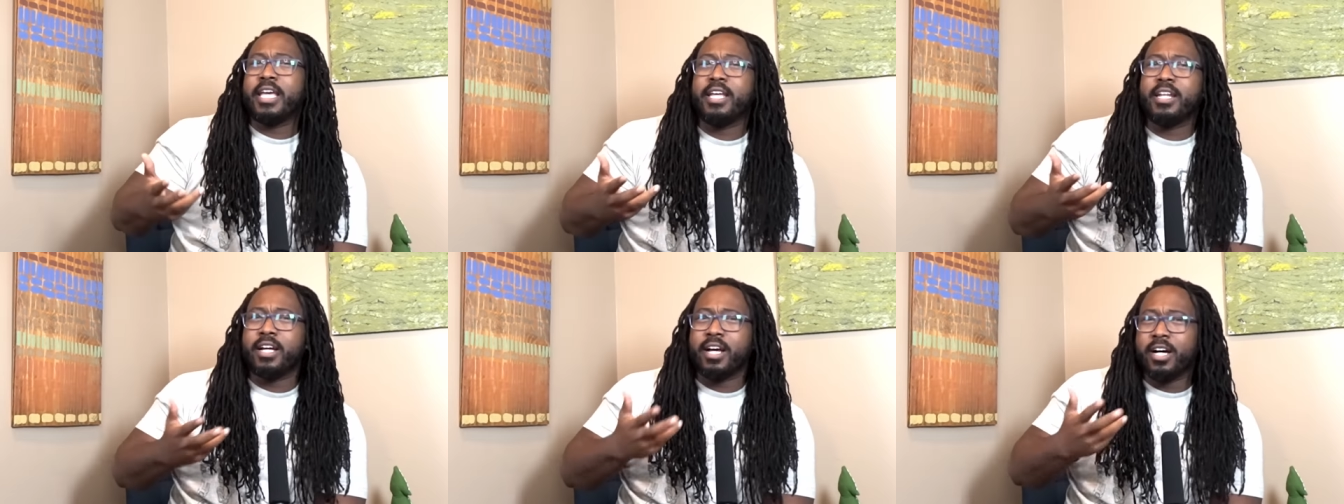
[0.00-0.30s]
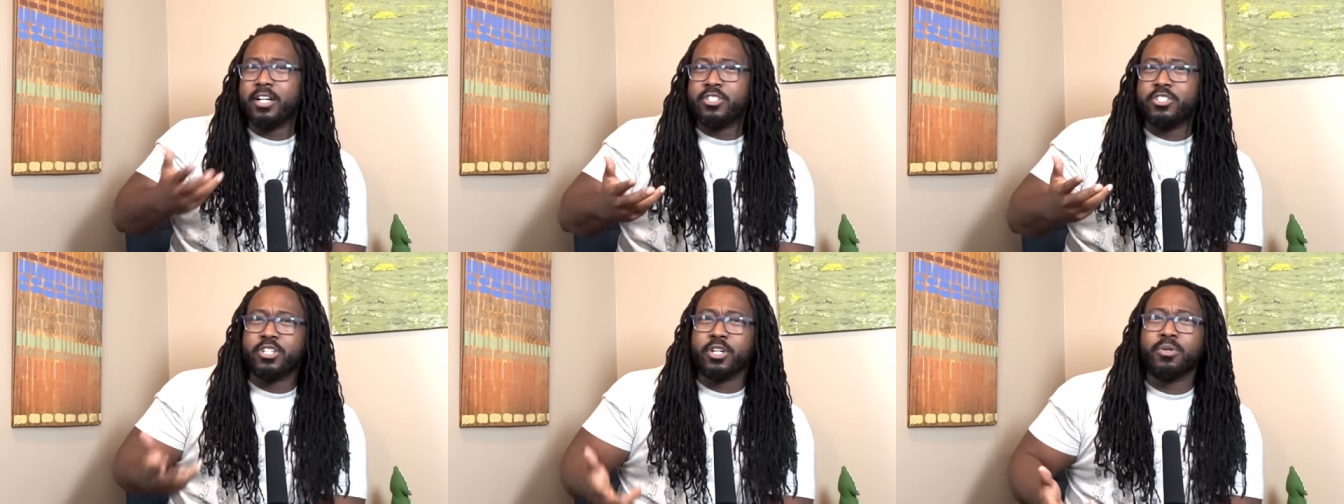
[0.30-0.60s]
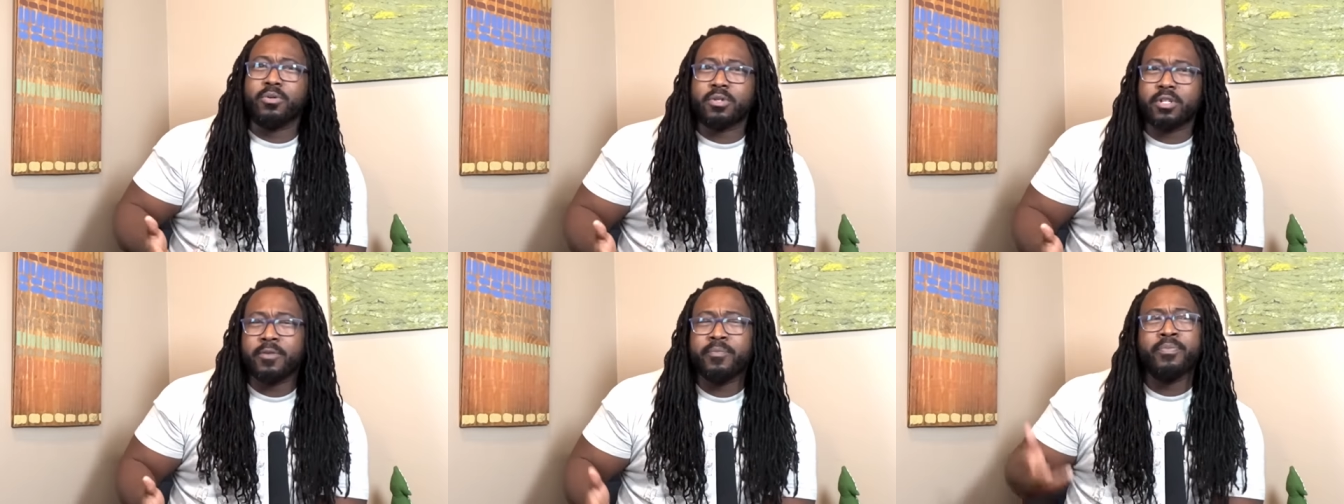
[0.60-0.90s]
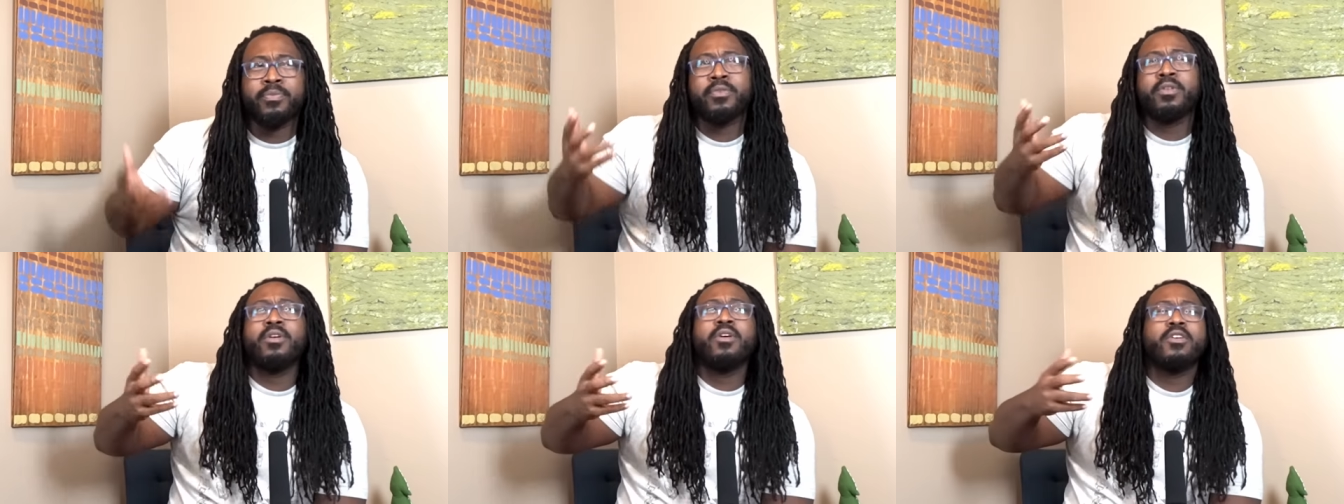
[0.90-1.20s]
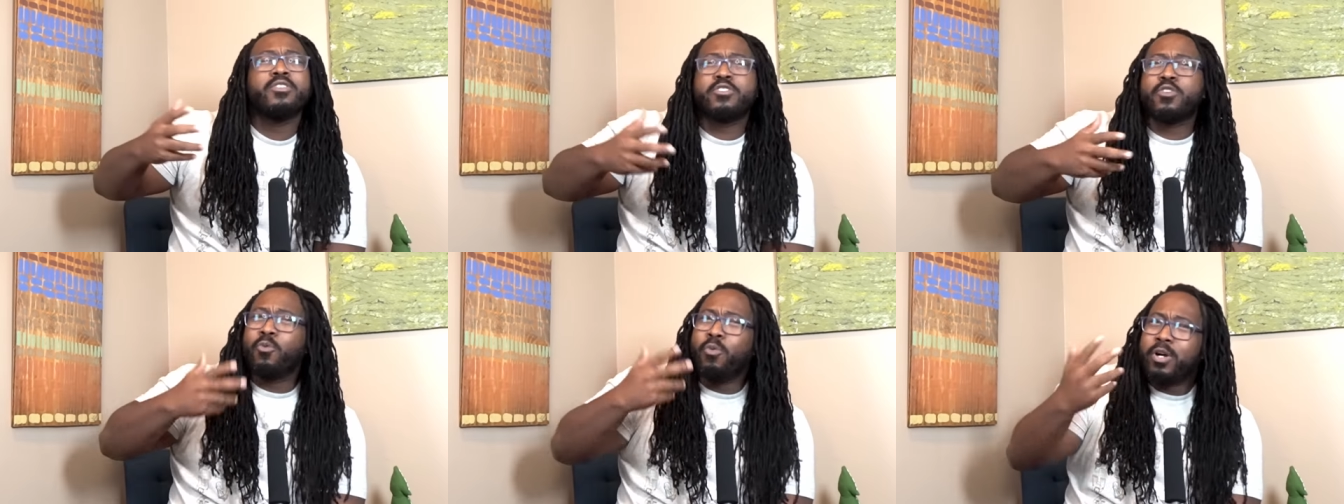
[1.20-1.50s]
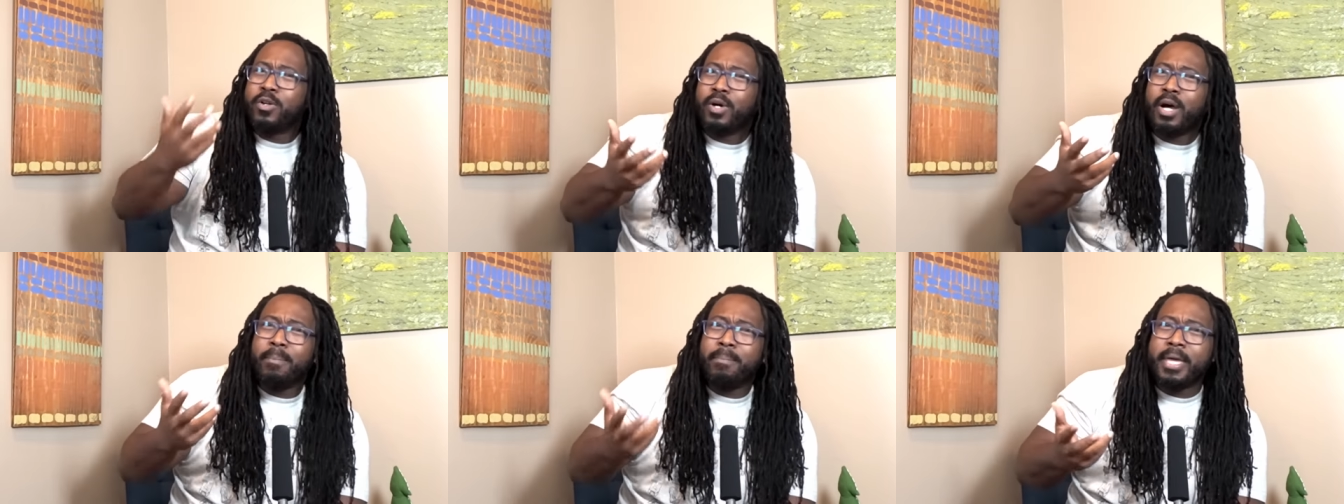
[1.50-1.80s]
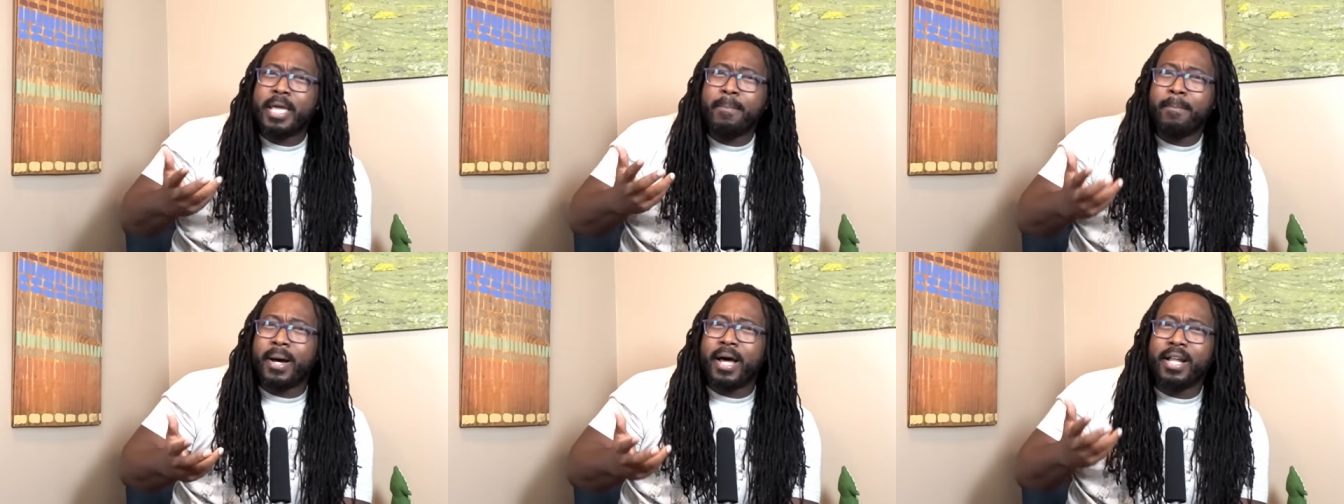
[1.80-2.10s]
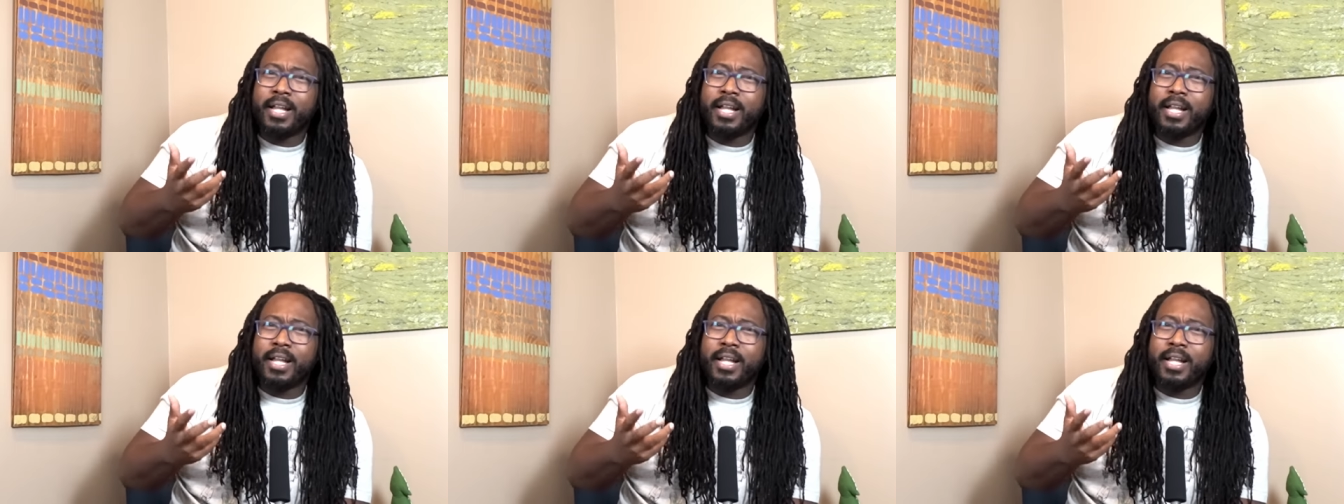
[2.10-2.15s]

it a joke. So, what do I mean by